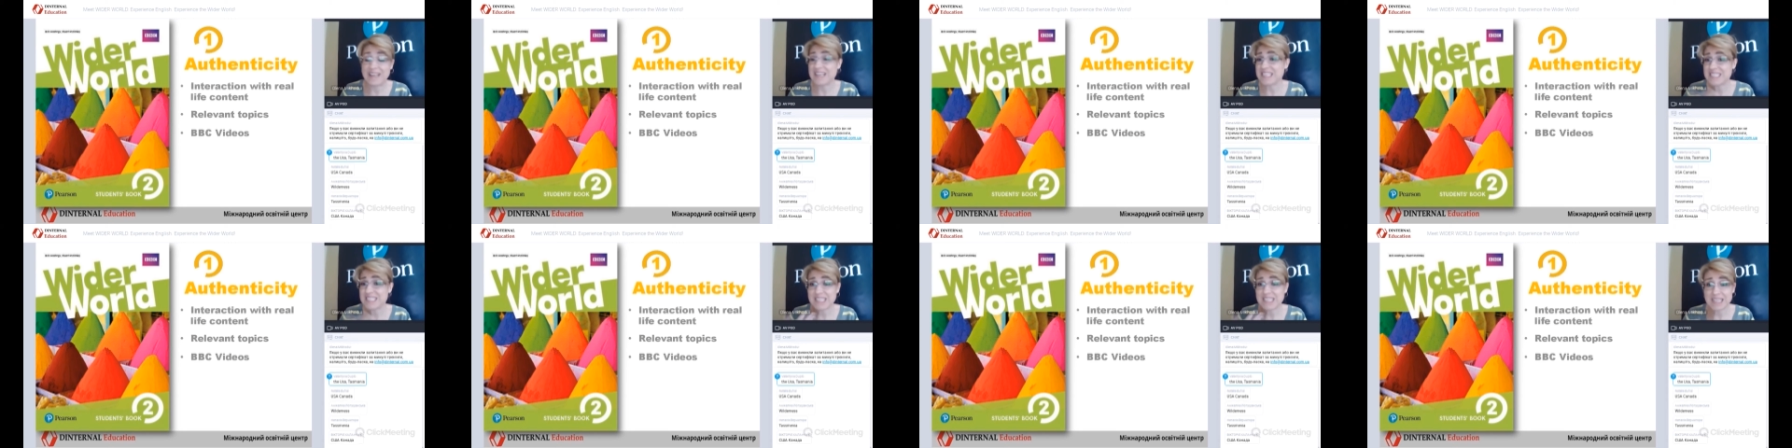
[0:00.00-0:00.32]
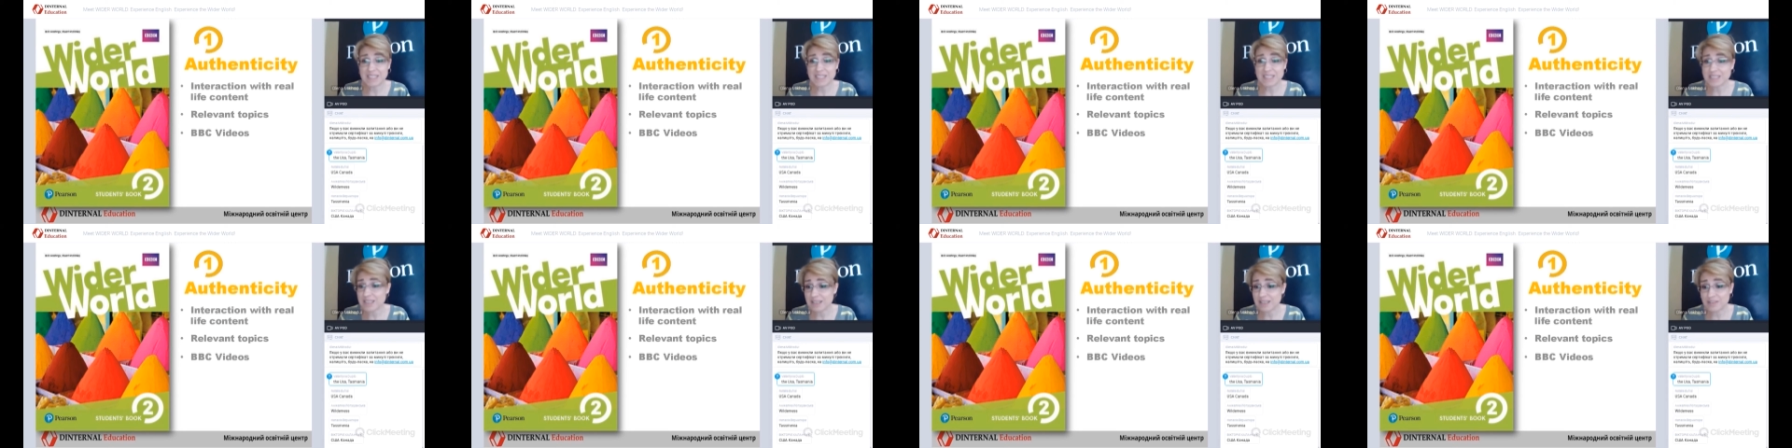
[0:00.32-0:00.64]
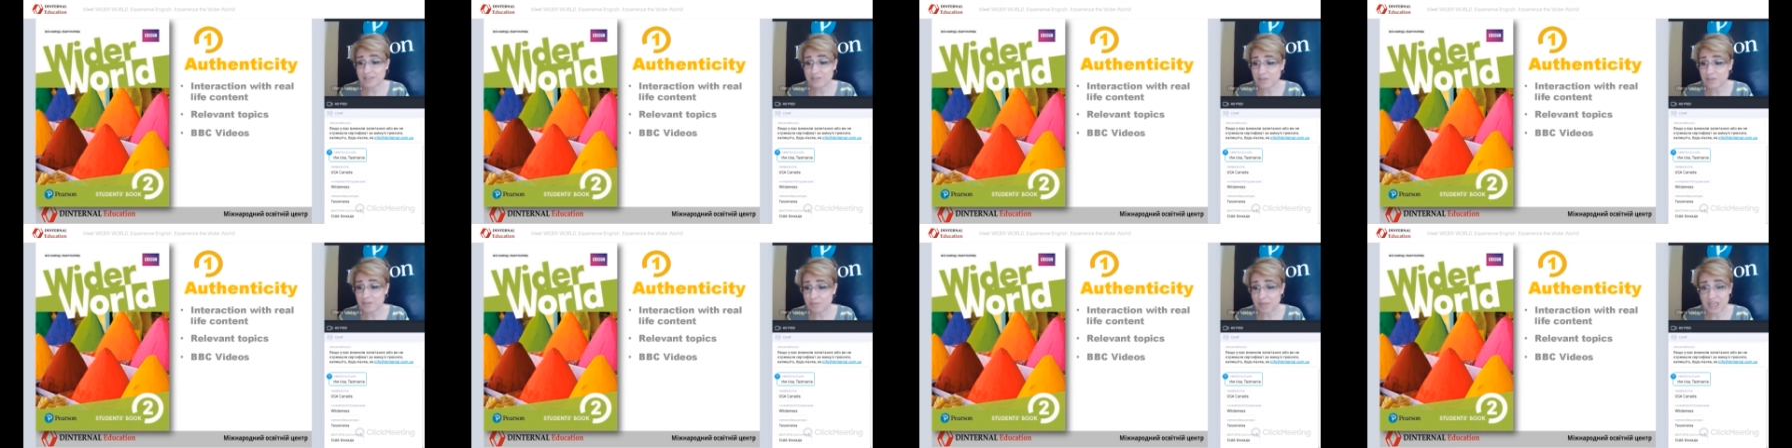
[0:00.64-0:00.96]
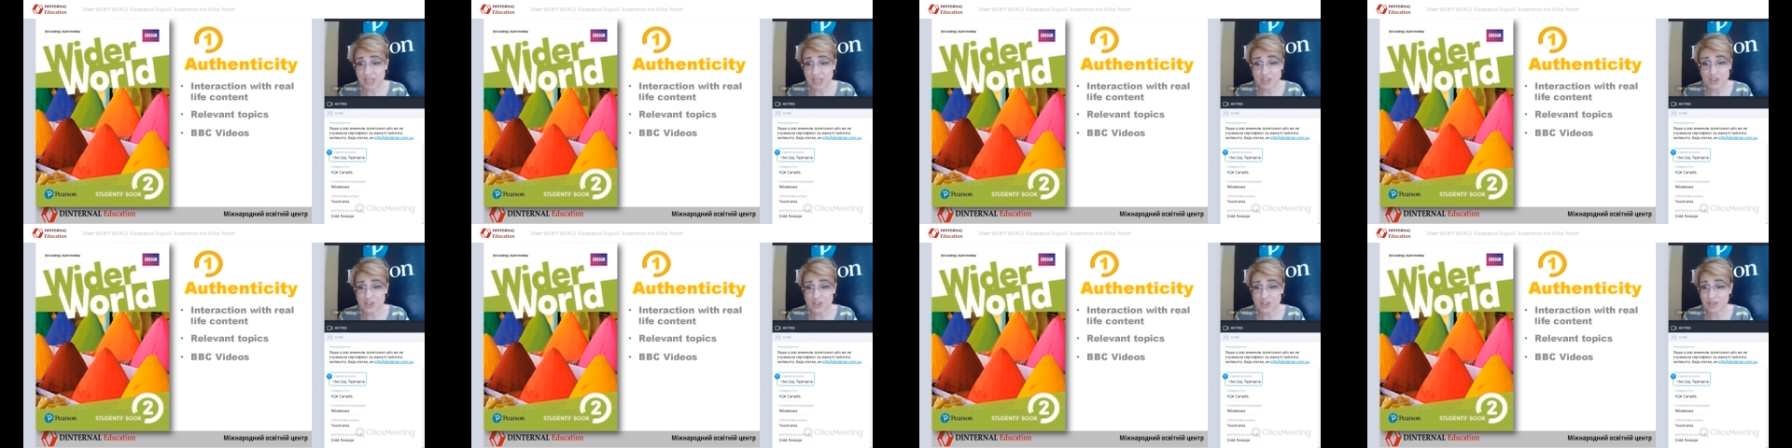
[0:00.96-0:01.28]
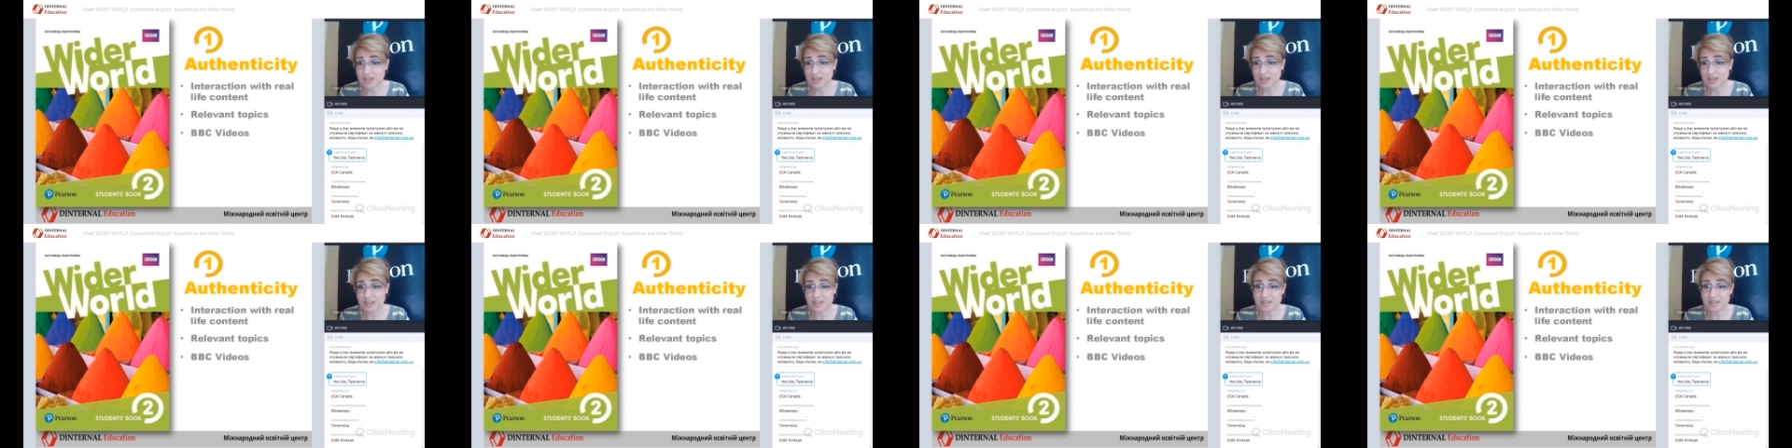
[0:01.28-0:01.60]
access
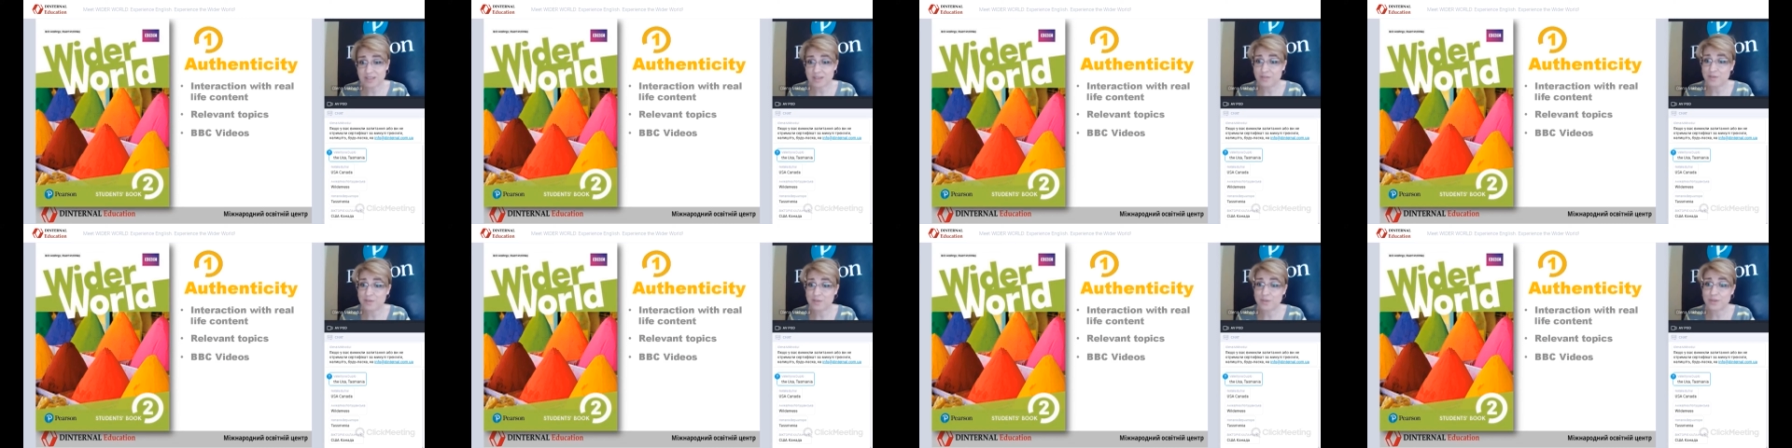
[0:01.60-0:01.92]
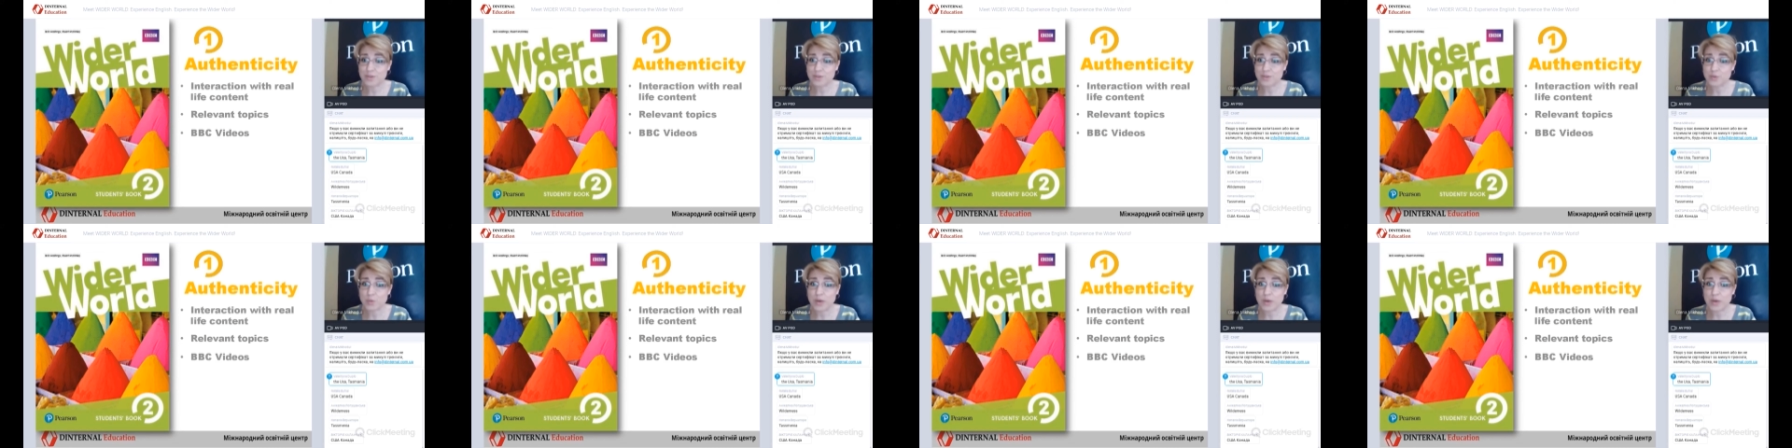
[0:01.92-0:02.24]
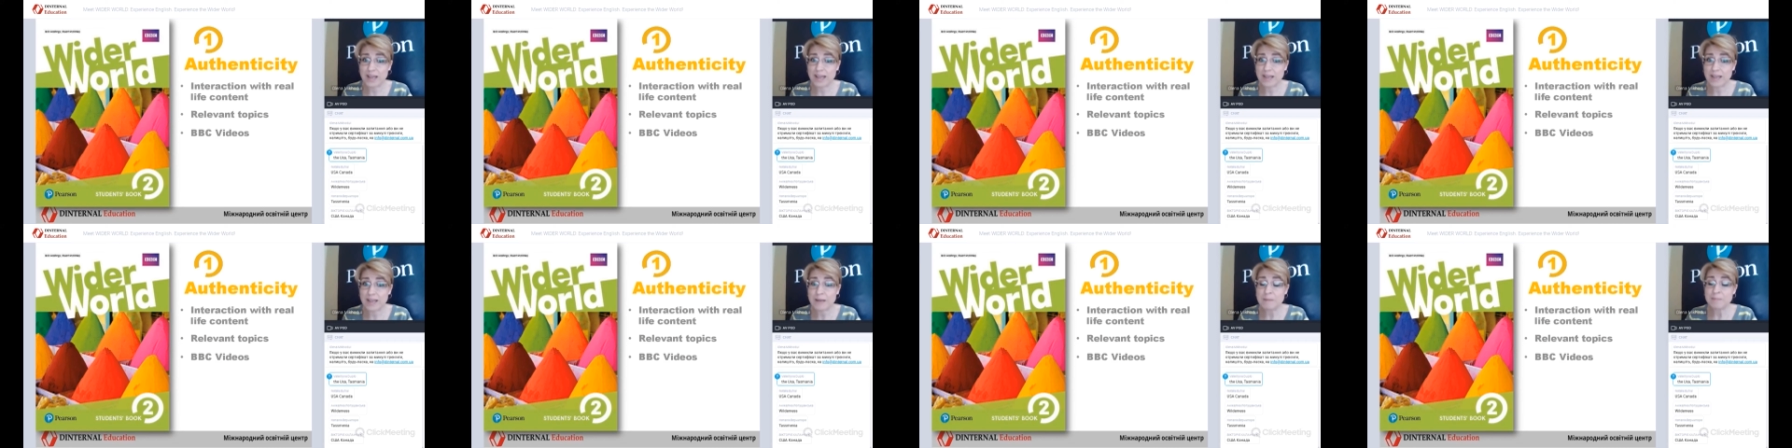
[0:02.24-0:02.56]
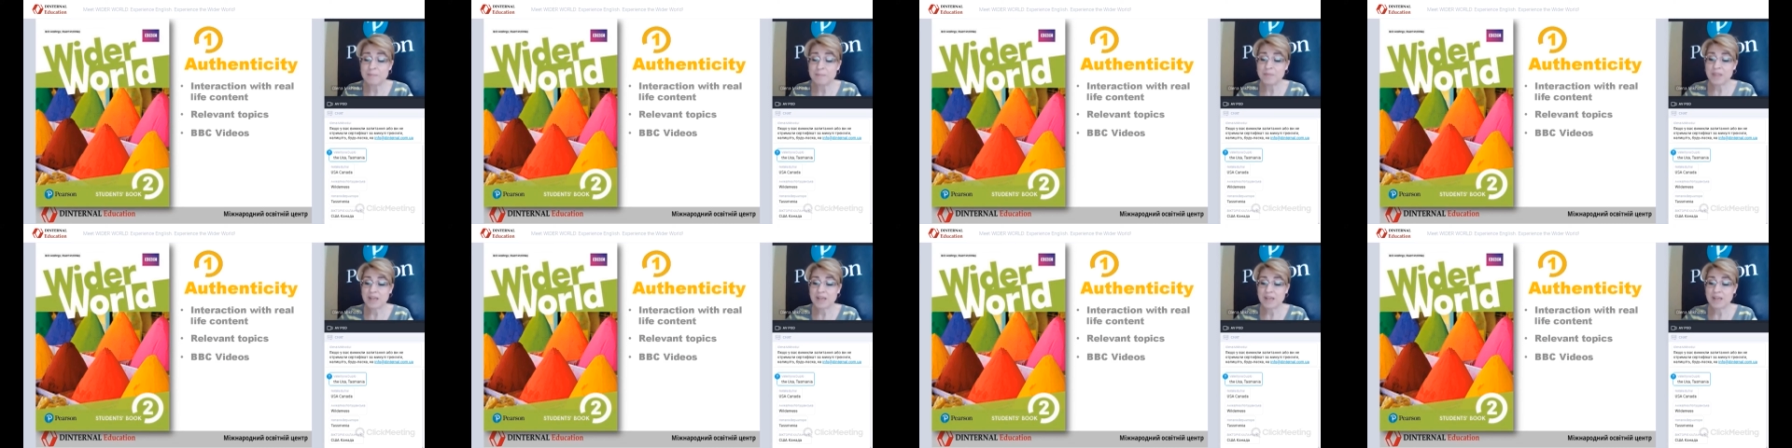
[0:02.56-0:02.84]
information in a different way.